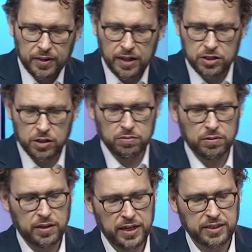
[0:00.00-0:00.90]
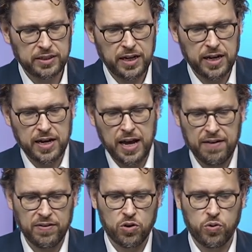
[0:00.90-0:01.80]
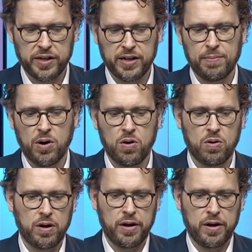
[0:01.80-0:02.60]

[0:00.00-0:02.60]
So let's have a quick demo